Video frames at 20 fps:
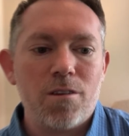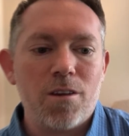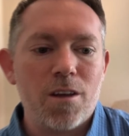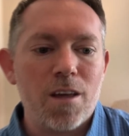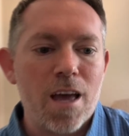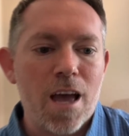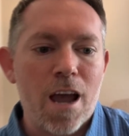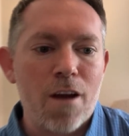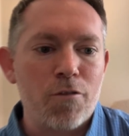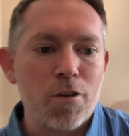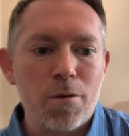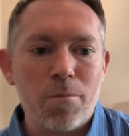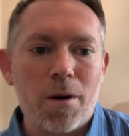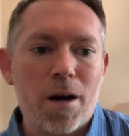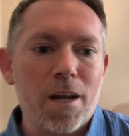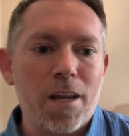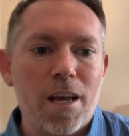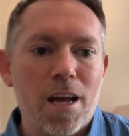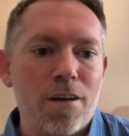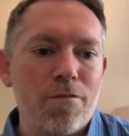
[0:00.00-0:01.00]

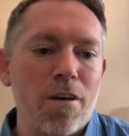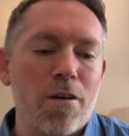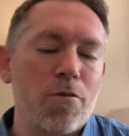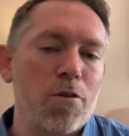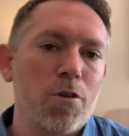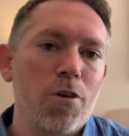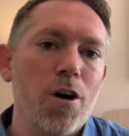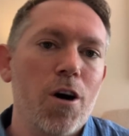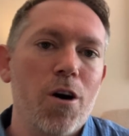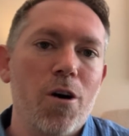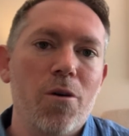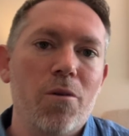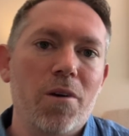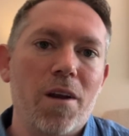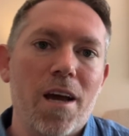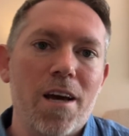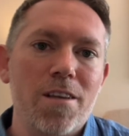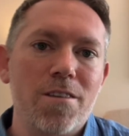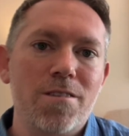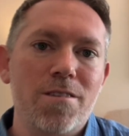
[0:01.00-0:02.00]
everybody I've ever known
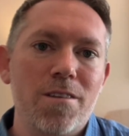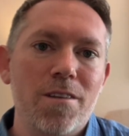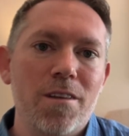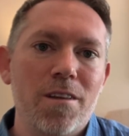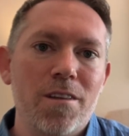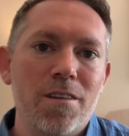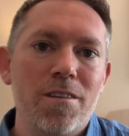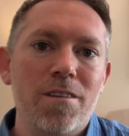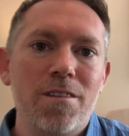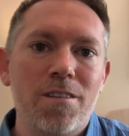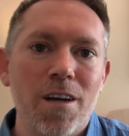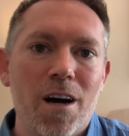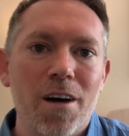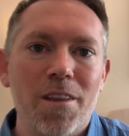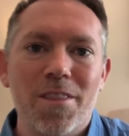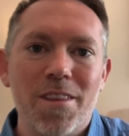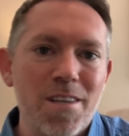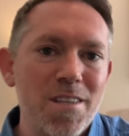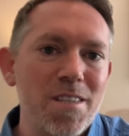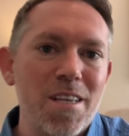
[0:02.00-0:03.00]
has
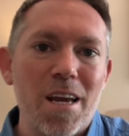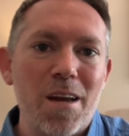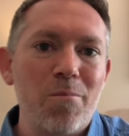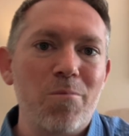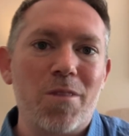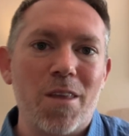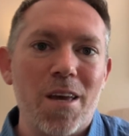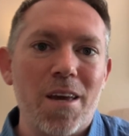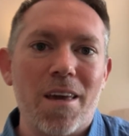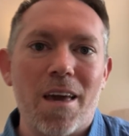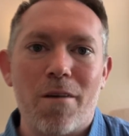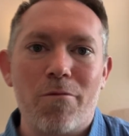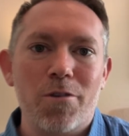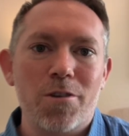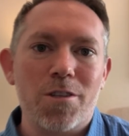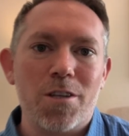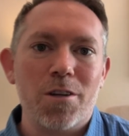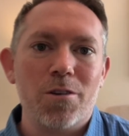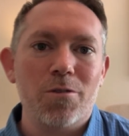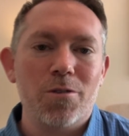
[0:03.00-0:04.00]
done the same thing every
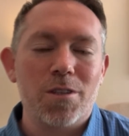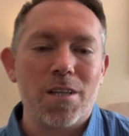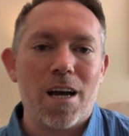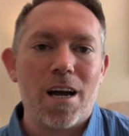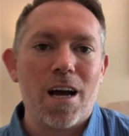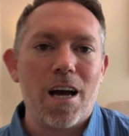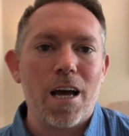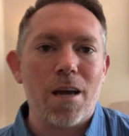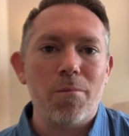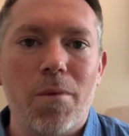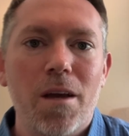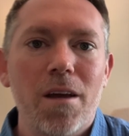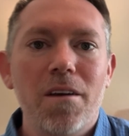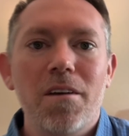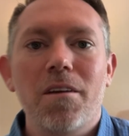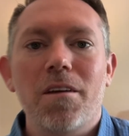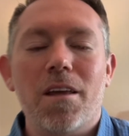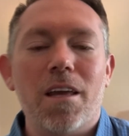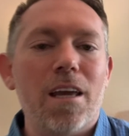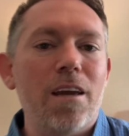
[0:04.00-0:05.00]
single time.
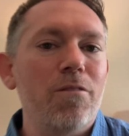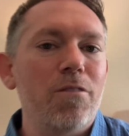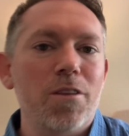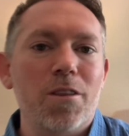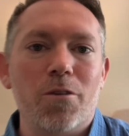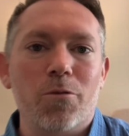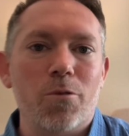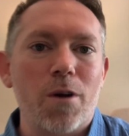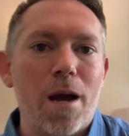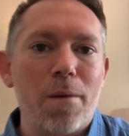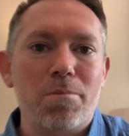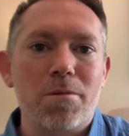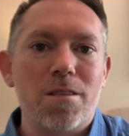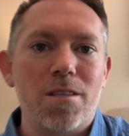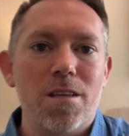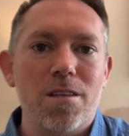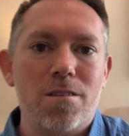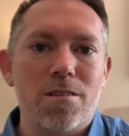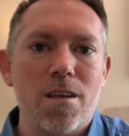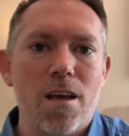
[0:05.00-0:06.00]
Even the reps
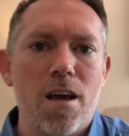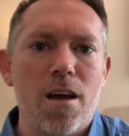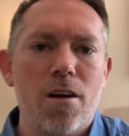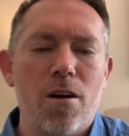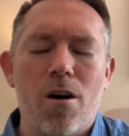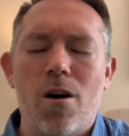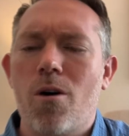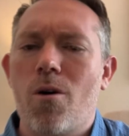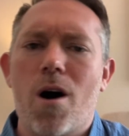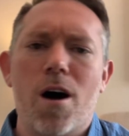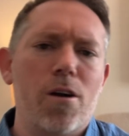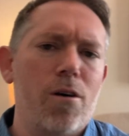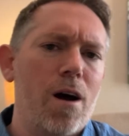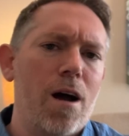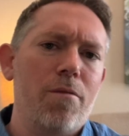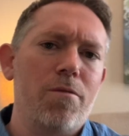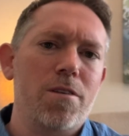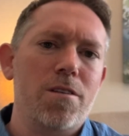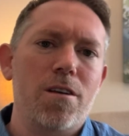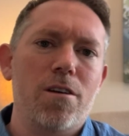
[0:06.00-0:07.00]
that say, oh, I don't
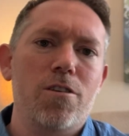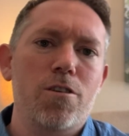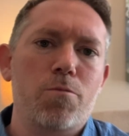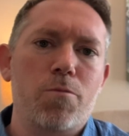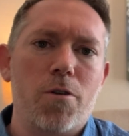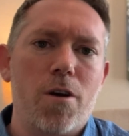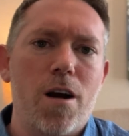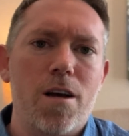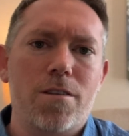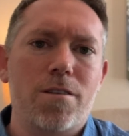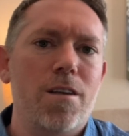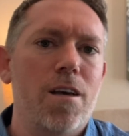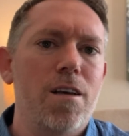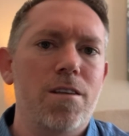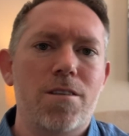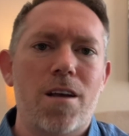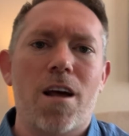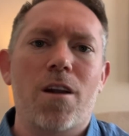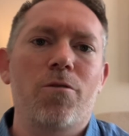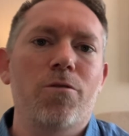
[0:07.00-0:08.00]
have a sales
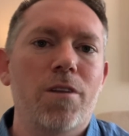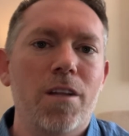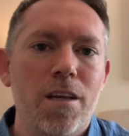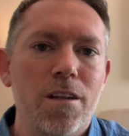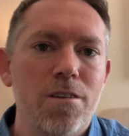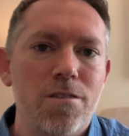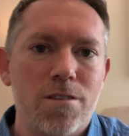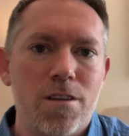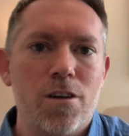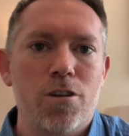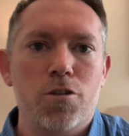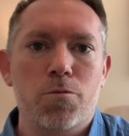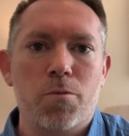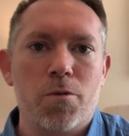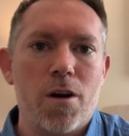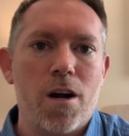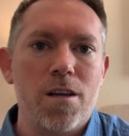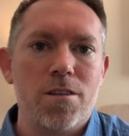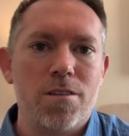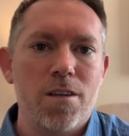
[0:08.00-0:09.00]
process, I don't need a sales
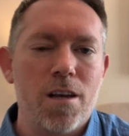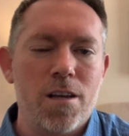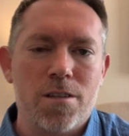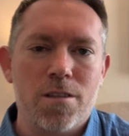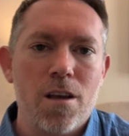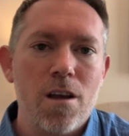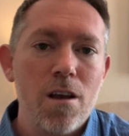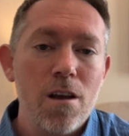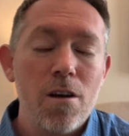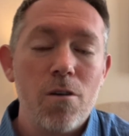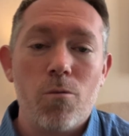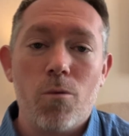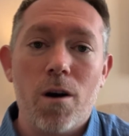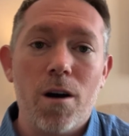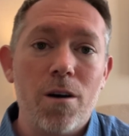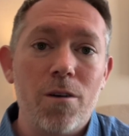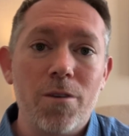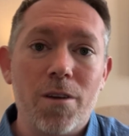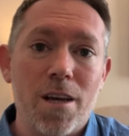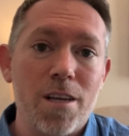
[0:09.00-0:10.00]
process.
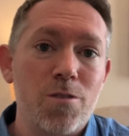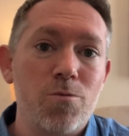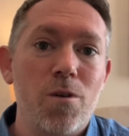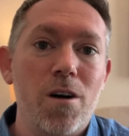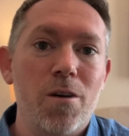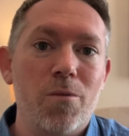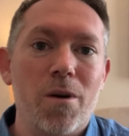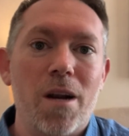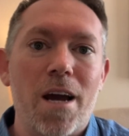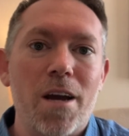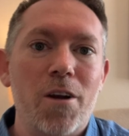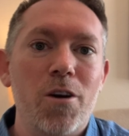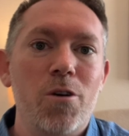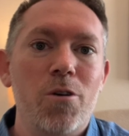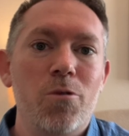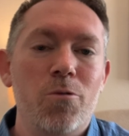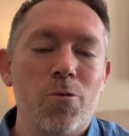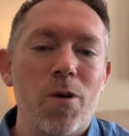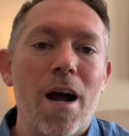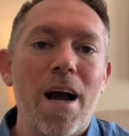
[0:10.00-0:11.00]
Well, guess what? When I
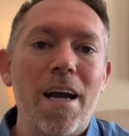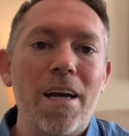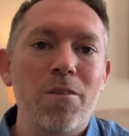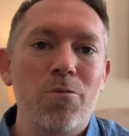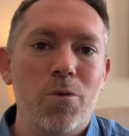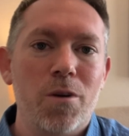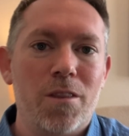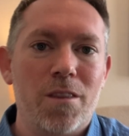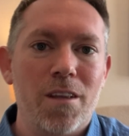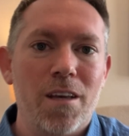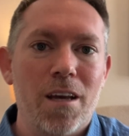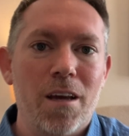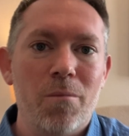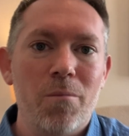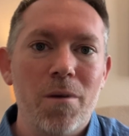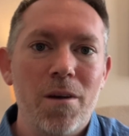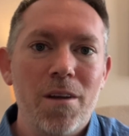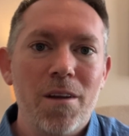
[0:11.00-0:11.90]
go ride with them,